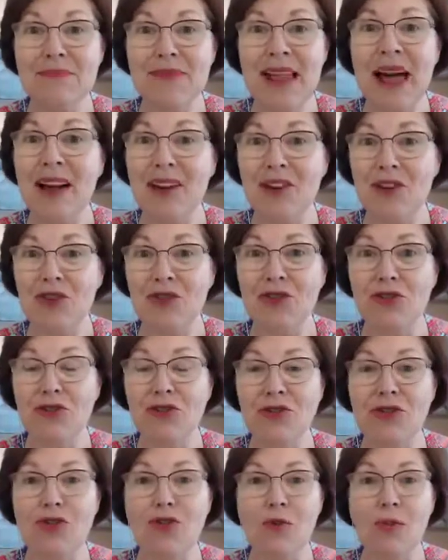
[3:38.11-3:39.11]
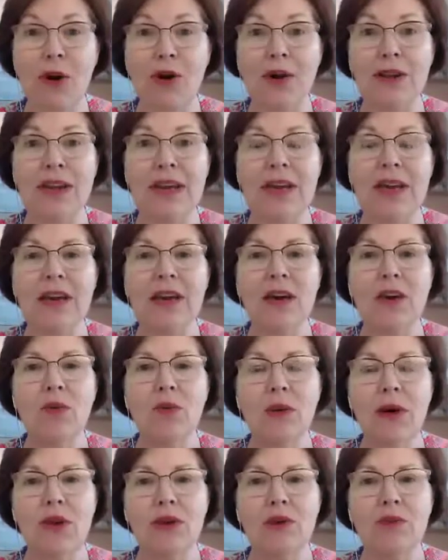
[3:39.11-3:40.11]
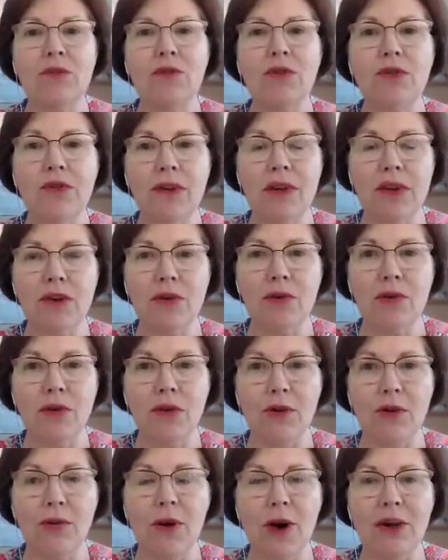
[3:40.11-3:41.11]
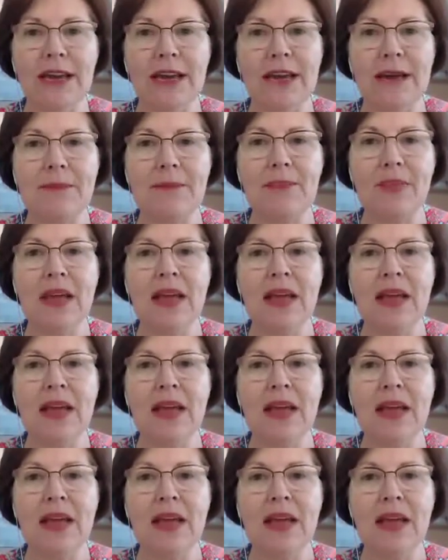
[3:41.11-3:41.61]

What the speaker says: like you do in your body, where you're moving your body.